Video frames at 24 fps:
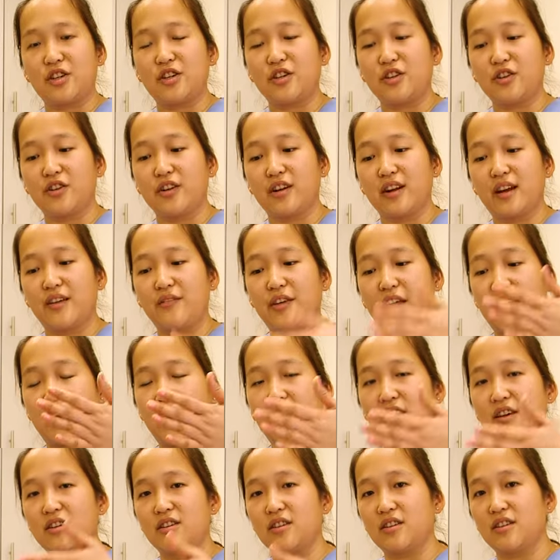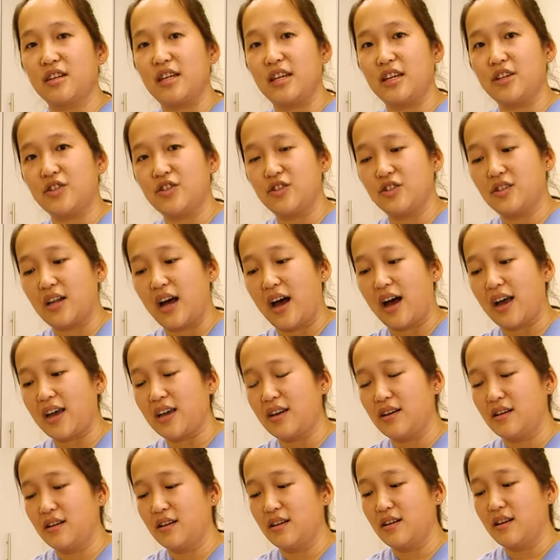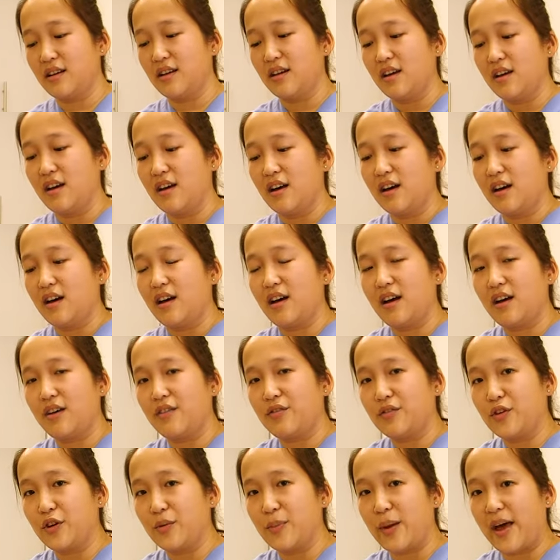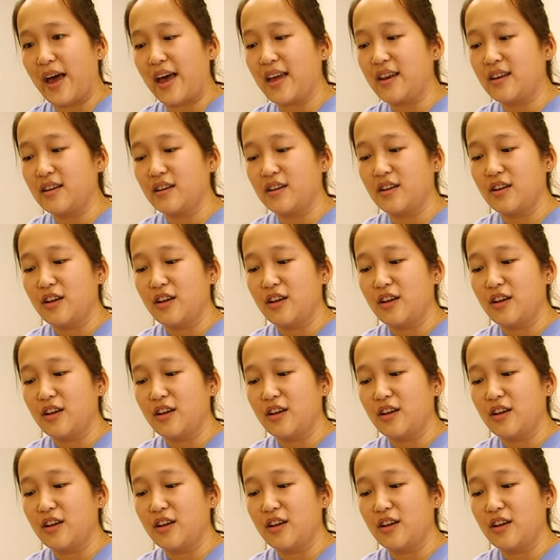You're going to have a hand on each side of your pet.